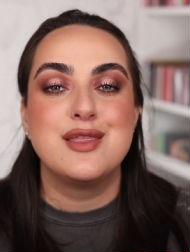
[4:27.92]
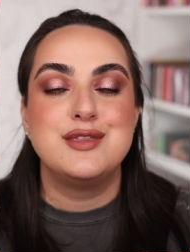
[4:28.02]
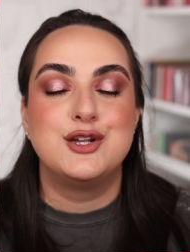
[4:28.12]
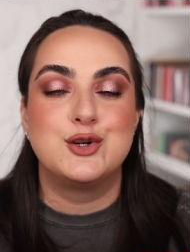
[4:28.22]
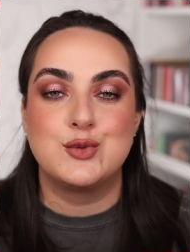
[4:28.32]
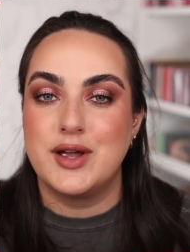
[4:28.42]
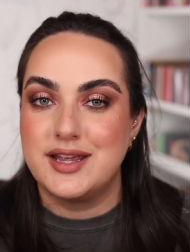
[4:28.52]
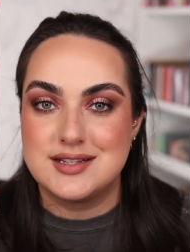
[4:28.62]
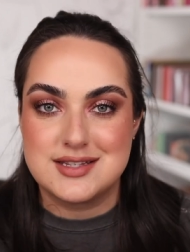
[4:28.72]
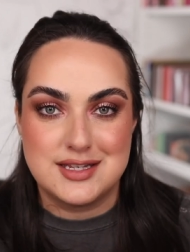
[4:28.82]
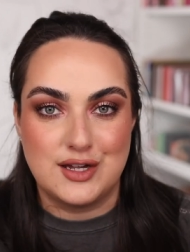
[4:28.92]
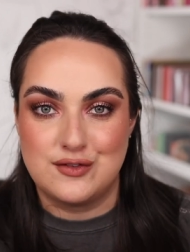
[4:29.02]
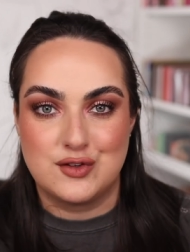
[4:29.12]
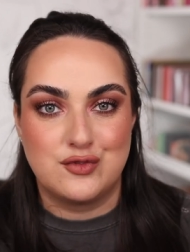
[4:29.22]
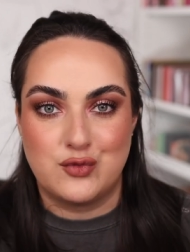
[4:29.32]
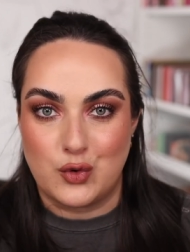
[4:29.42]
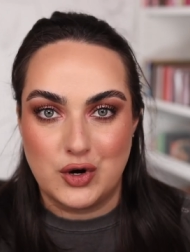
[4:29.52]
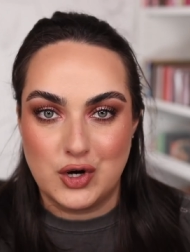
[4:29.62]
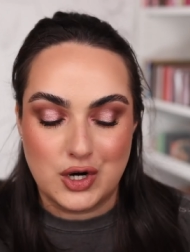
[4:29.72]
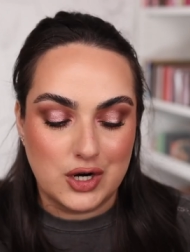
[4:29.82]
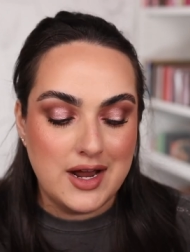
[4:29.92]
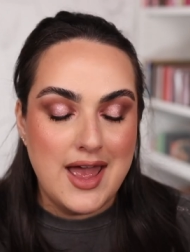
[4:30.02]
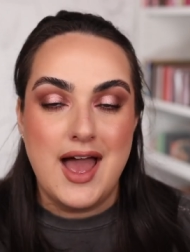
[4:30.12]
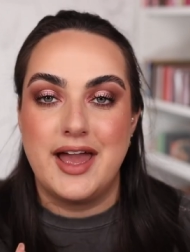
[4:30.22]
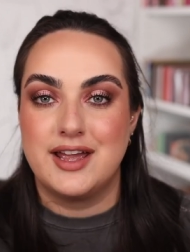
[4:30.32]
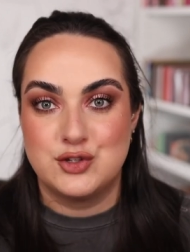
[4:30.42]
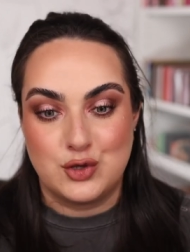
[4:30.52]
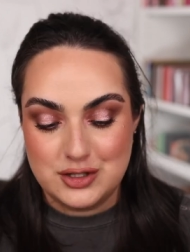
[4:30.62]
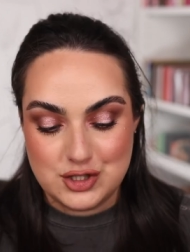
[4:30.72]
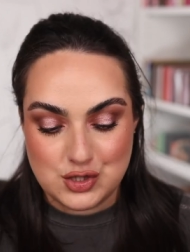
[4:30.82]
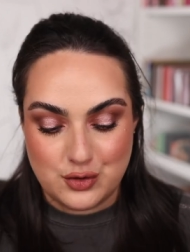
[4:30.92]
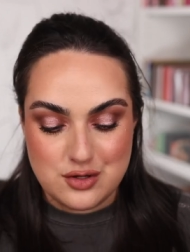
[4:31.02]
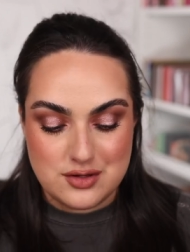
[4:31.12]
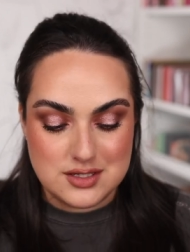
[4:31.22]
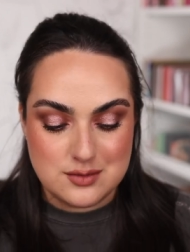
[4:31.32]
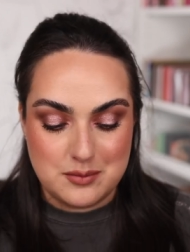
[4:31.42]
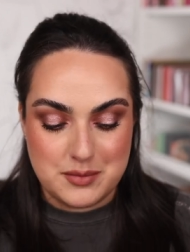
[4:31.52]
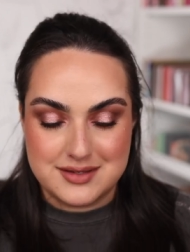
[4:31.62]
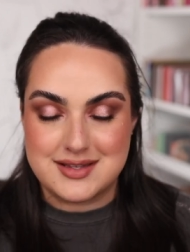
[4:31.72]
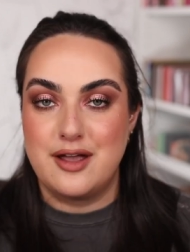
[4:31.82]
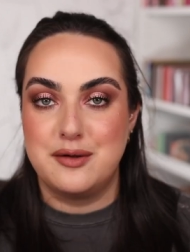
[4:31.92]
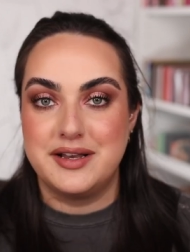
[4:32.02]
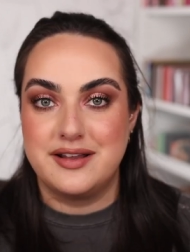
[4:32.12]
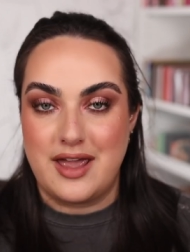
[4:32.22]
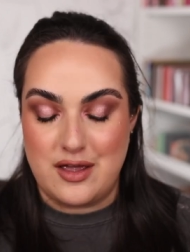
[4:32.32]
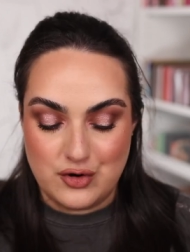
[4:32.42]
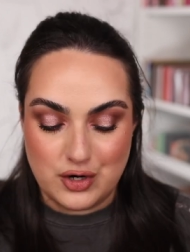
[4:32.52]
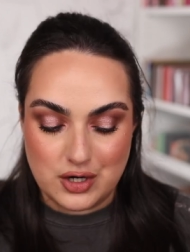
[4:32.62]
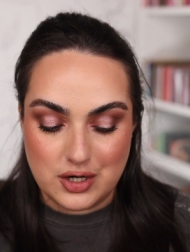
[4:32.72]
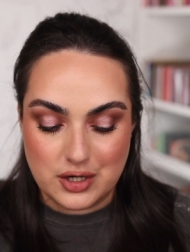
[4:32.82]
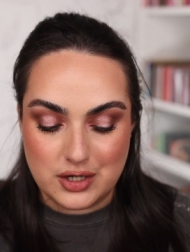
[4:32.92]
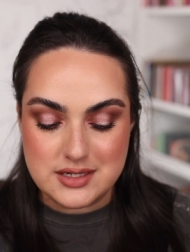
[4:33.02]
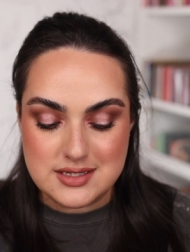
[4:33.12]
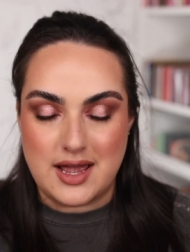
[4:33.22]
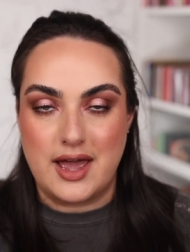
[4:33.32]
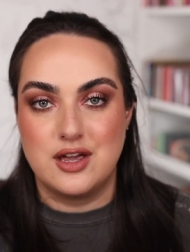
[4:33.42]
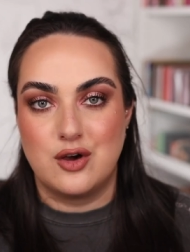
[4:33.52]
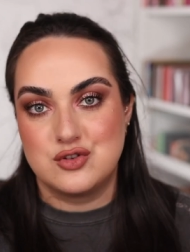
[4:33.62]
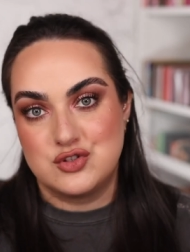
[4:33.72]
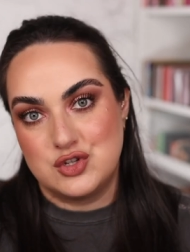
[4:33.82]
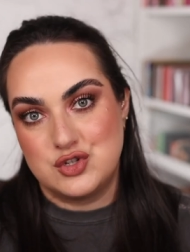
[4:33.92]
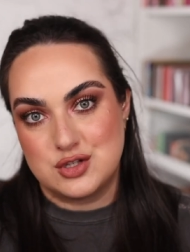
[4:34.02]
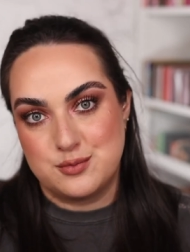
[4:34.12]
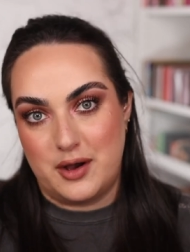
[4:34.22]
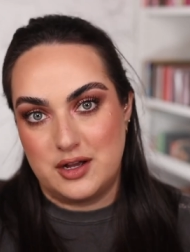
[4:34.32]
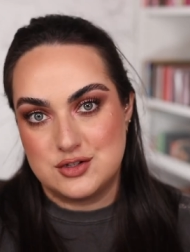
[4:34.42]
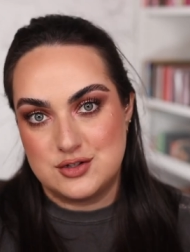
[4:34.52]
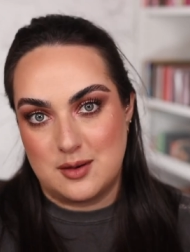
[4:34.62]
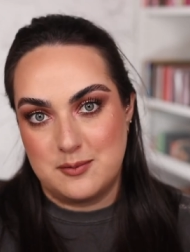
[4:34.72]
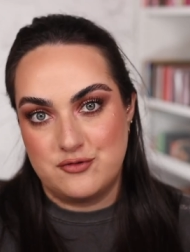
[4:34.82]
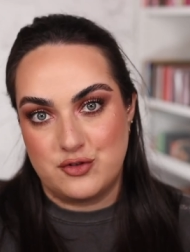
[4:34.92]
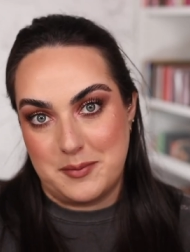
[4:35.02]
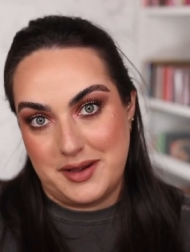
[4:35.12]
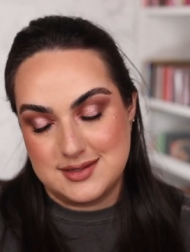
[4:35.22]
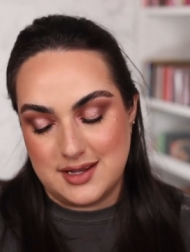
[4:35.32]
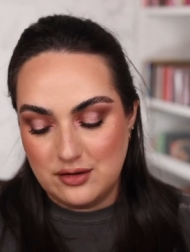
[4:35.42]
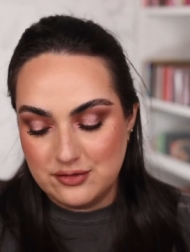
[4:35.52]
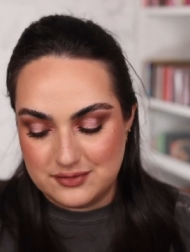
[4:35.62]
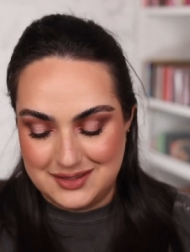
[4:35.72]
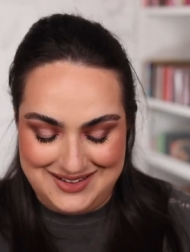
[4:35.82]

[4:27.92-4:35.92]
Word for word: the greatest gift for her. I can totally show you this one because I already gave her hers. I also just bought some for myself.